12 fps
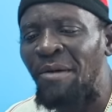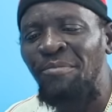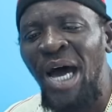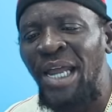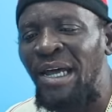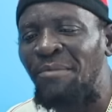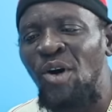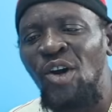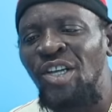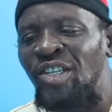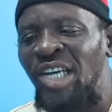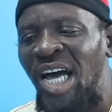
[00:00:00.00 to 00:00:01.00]
them man, they
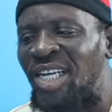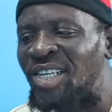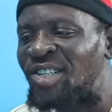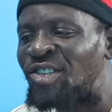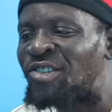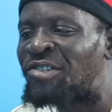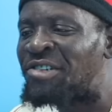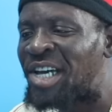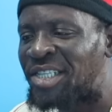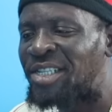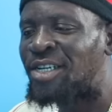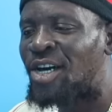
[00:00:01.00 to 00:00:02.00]
bunny Chalice
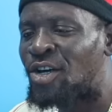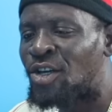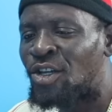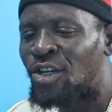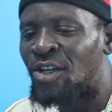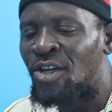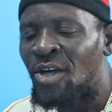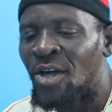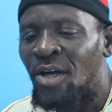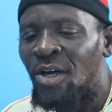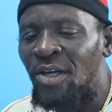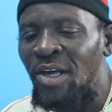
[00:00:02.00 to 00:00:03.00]
straight, you know?
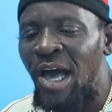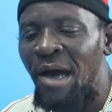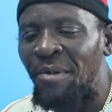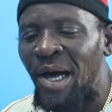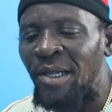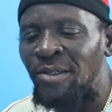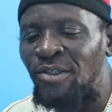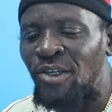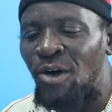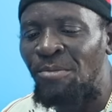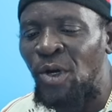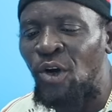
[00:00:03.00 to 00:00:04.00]
Yeah. Yeah, man.
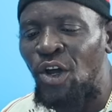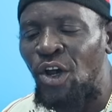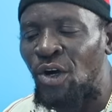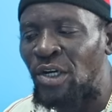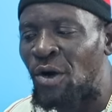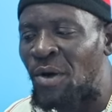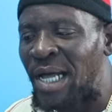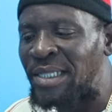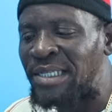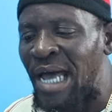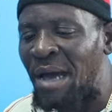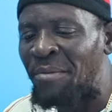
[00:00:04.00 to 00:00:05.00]
So I go down there
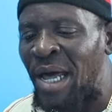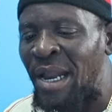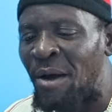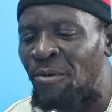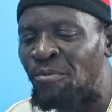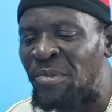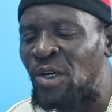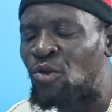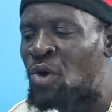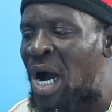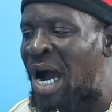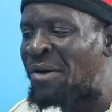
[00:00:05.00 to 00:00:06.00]
one time and a big
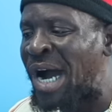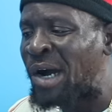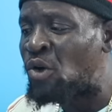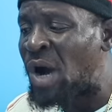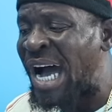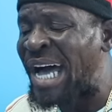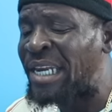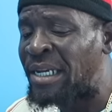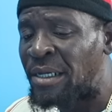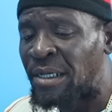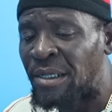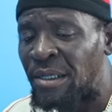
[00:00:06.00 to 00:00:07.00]
war go on.
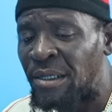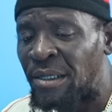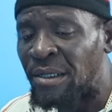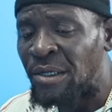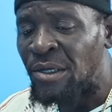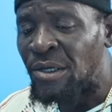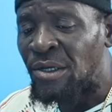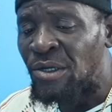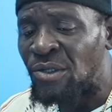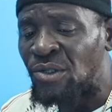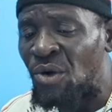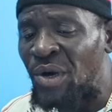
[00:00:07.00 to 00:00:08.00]

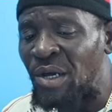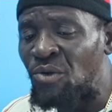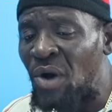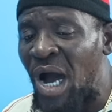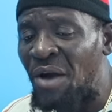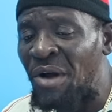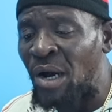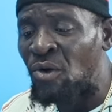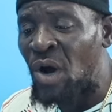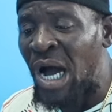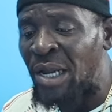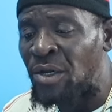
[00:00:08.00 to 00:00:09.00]
So when the war a
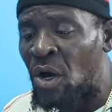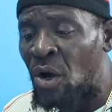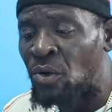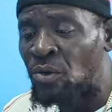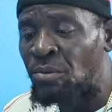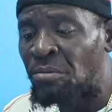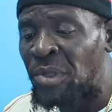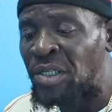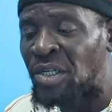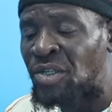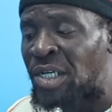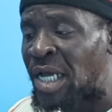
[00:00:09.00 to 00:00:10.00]
go on now,
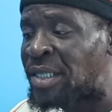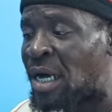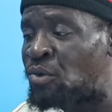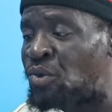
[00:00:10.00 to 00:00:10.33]
Mr. Shatter